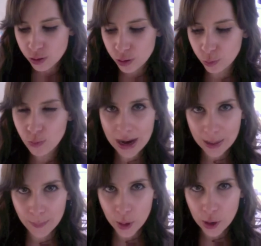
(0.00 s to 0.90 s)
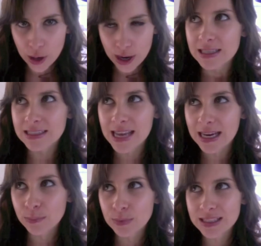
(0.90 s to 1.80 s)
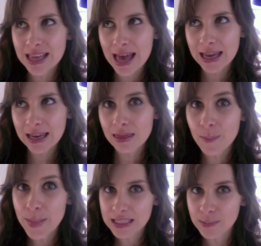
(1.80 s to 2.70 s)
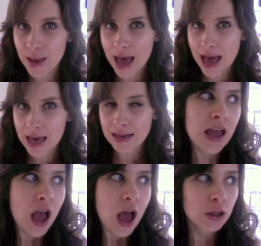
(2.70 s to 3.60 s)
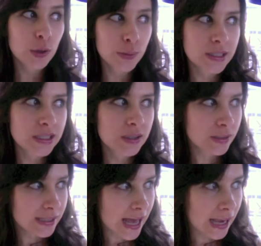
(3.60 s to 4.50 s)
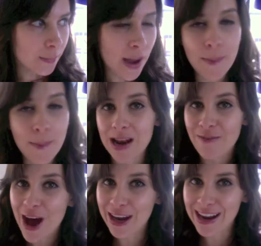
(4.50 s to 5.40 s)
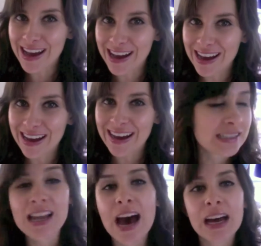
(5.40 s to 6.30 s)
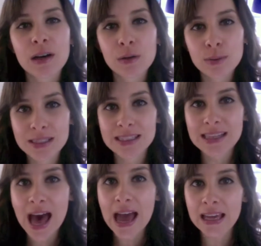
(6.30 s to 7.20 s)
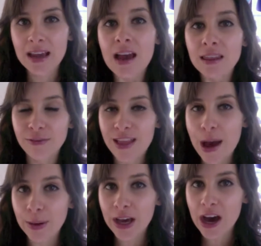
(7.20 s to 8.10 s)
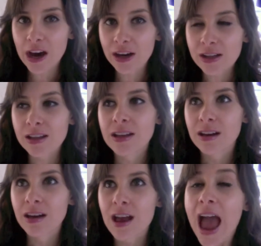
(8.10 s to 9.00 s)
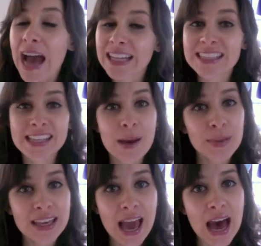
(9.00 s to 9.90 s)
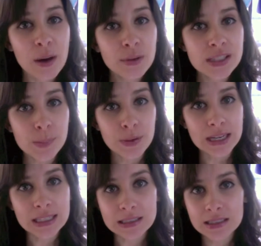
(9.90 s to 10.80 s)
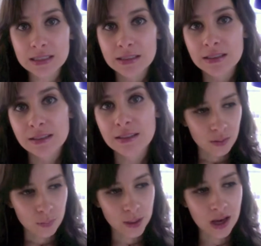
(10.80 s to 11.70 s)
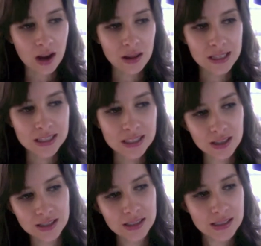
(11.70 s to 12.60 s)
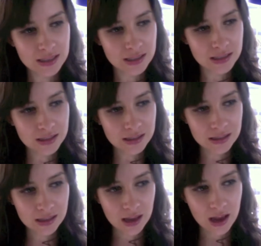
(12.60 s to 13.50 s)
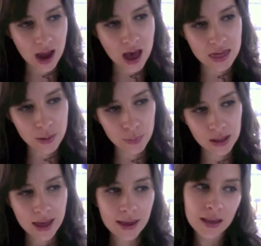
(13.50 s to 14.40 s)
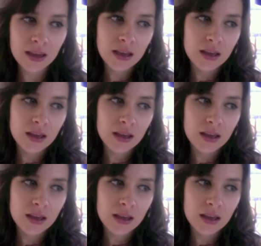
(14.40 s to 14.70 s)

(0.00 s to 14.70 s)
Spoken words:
the ring boy. Zane was, like, the best man. Lewis was, like, my maid of honor. Niall was, like, the flower girl. And Simon Cowell was the priest. We got on these horses. And then we, like,